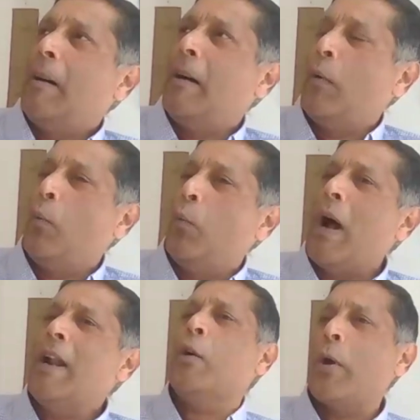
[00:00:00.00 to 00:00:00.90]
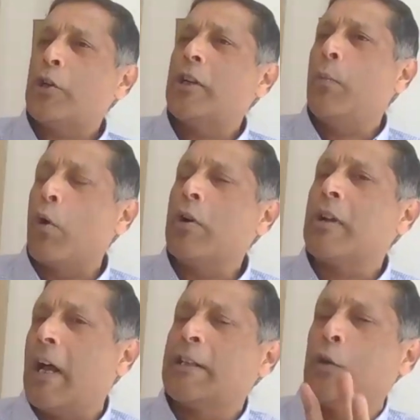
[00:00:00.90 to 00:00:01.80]
uh, uh, one question I wanted
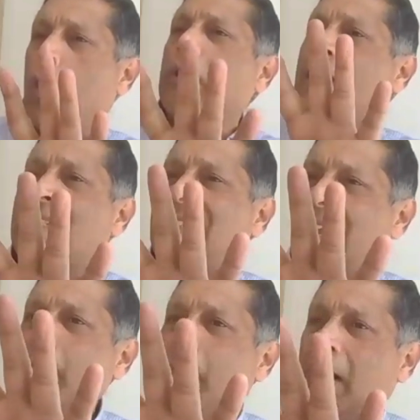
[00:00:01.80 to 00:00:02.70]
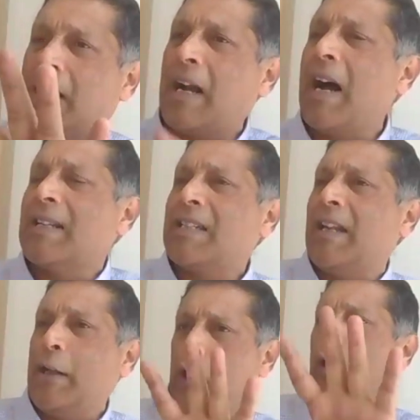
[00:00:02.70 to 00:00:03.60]
to ask you on the same caste
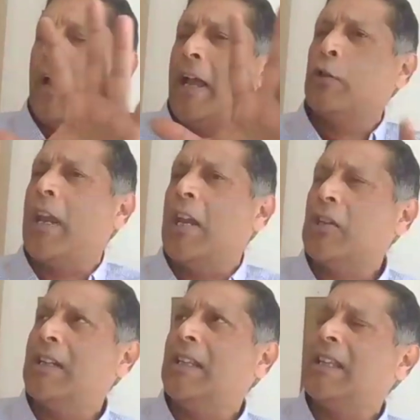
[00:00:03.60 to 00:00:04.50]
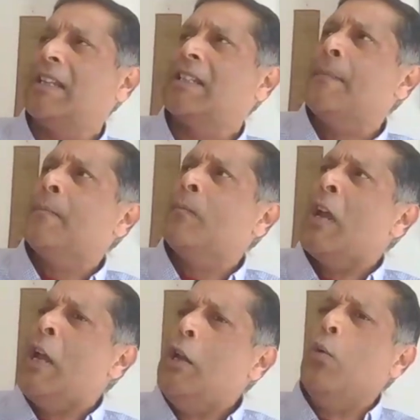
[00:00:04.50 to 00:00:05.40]
and you know education and things.
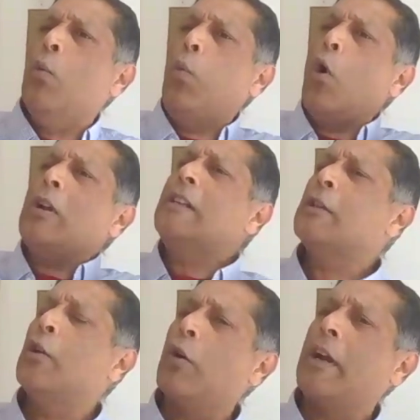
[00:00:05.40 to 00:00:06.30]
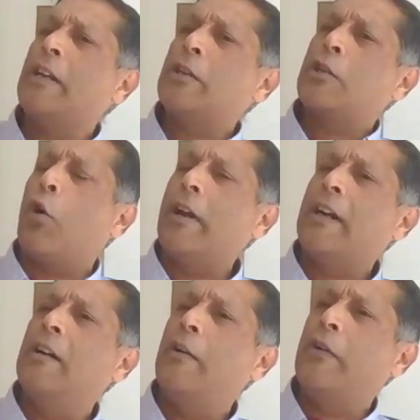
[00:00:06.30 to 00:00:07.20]
what is your
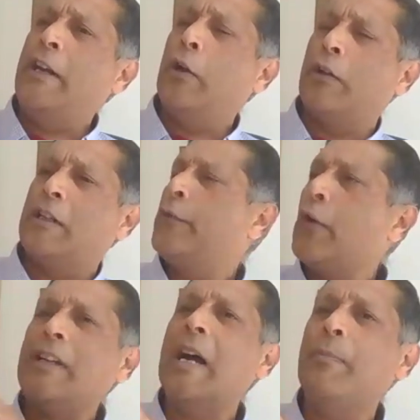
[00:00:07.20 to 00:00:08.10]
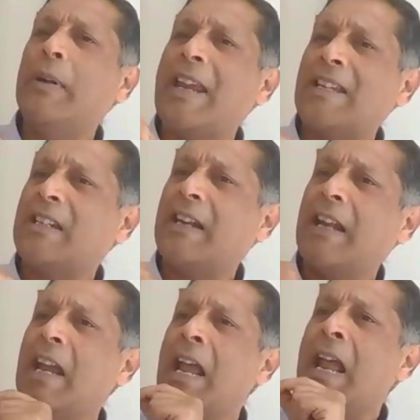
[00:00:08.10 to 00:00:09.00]
historical read on this? For example,
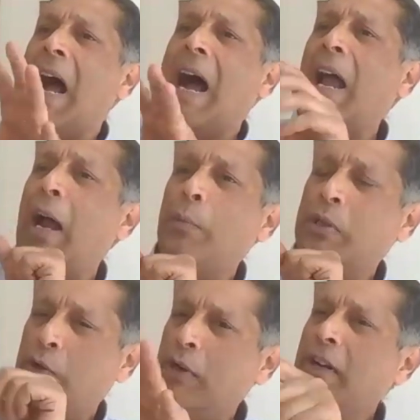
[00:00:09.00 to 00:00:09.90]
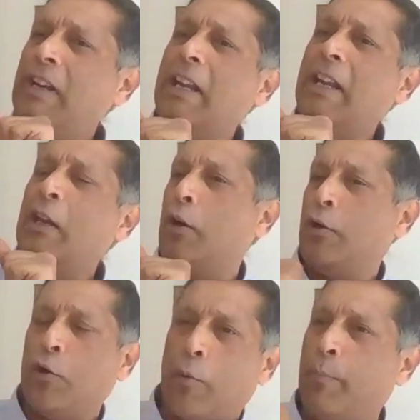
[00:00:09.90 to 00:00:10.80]
yesterday I, I was rereading your,
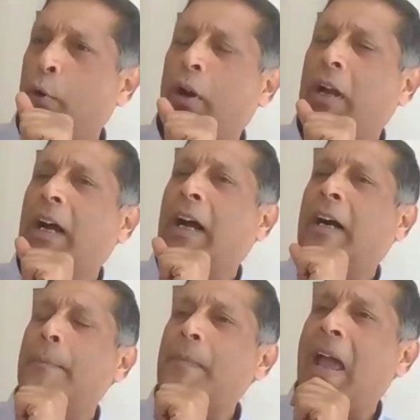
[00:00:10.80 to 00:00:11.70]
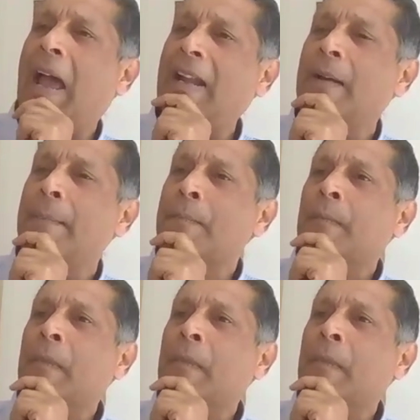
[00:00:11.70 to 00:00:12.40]
your book, uh, and